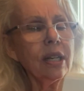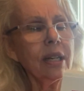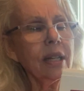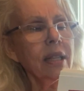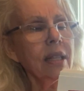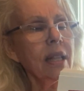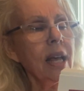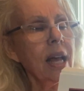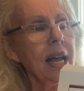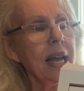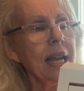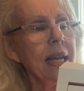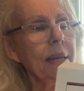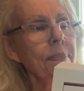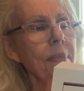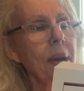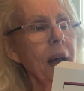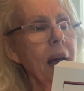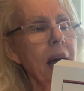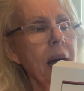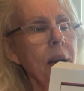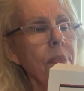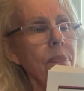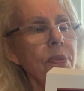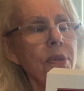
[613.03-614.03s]
climb
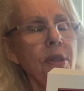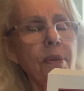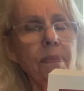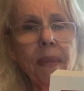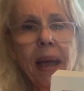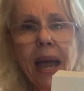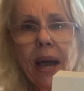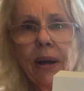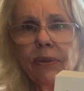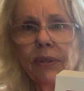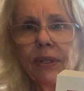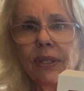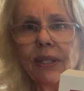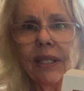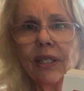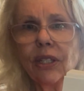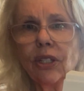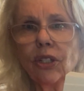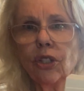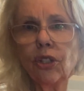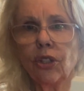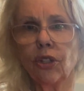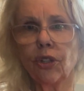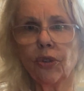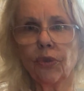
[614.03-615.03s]
up the
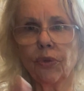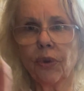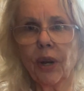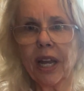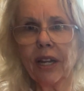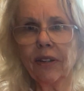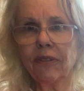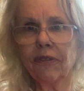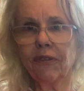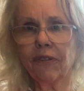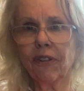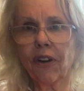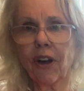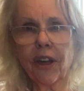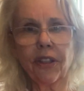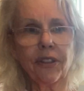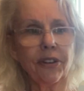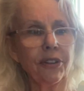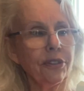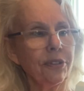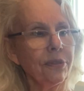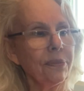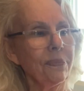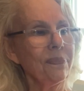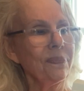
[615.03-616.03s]
mountain to
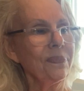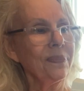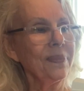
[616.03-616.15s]
Grandfather.